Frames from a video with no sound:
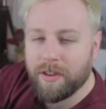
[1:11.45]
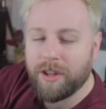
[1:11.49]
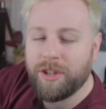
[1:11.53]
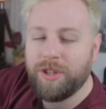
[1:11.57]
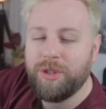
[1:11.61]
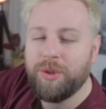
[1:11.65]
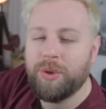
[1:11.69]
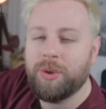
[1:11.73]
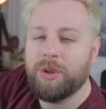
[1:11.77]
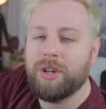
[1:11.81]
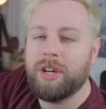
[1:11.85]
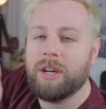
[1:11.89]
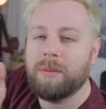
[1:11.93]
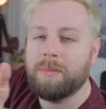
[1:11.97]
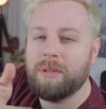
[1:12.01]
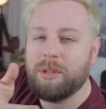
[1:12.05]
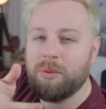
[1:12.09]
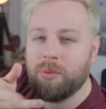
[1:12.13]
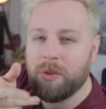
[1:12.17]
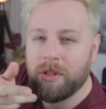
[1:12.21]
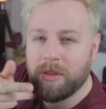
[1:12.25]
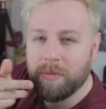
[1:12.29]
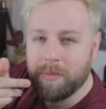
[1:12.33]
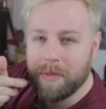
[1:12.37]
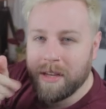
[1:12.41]
and you're coming
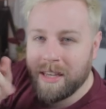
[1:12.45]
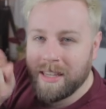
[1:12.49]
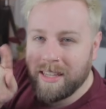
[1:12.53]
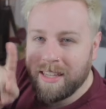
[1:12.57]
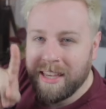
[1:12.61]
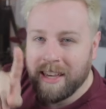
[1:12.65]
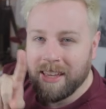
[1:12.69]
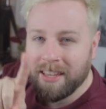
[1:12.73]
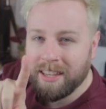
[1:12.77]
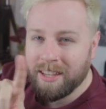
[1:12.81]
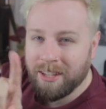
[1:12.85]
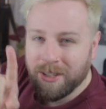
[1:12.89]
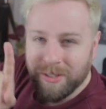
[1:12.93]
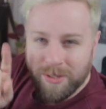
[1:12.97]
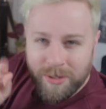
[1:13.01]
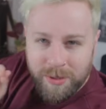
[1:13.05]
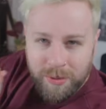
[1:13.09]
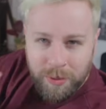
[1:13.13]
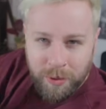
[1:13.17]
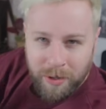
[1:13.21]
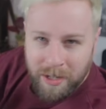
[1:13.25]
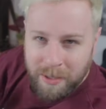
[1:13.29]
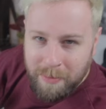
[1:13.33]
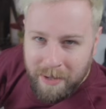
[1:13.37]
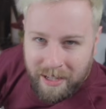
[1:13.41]
with me, kicking and
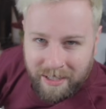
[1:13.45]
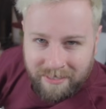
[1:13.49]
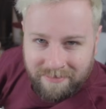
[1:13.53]
screaming.